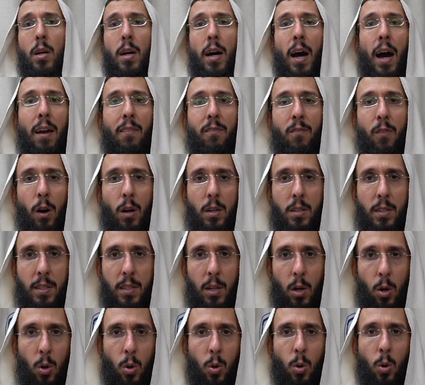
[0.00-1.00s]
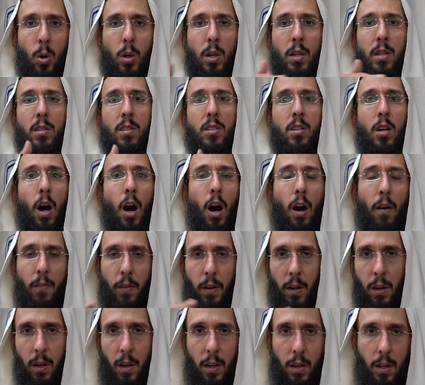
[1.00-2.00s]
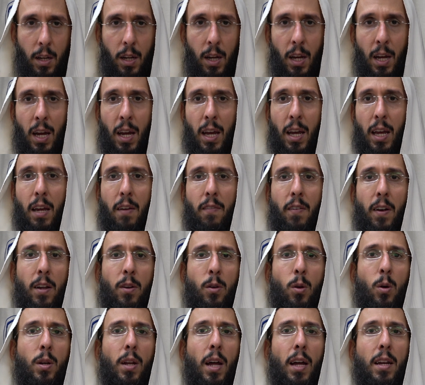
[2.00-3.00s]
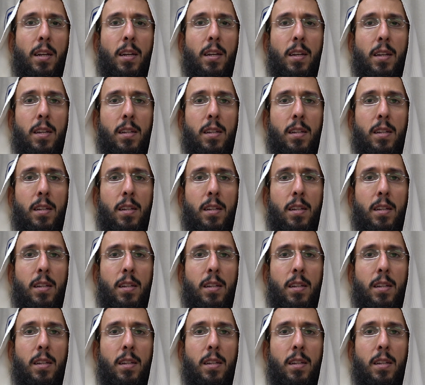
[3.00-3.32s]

And once the hole is covered, even though that it